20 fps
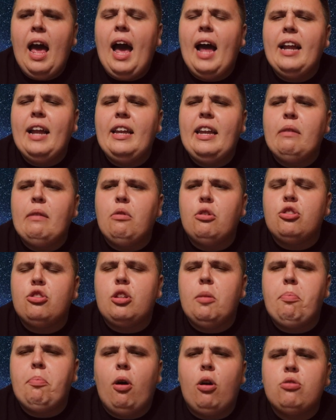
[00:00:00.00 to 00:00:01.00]
and it was
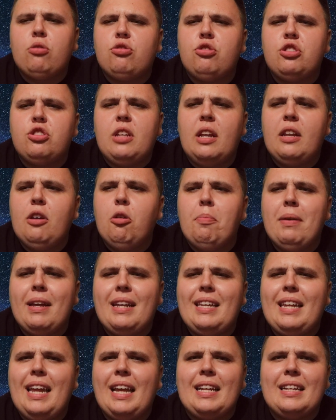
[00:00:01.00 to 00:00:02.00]
the box just a little
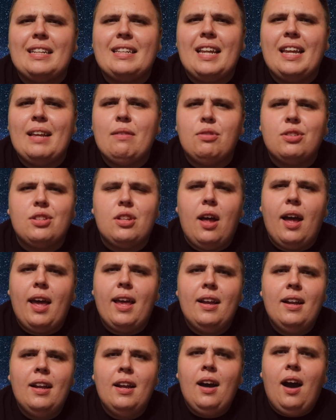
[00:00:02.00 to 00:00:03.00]
bit dinked, and it was
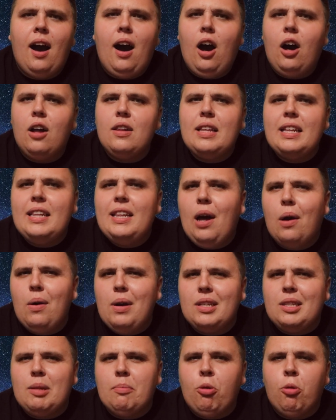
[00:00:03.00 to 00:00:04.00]
like hardly
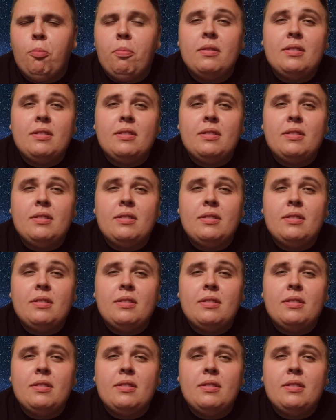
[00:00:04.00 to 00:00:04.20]
noticeable.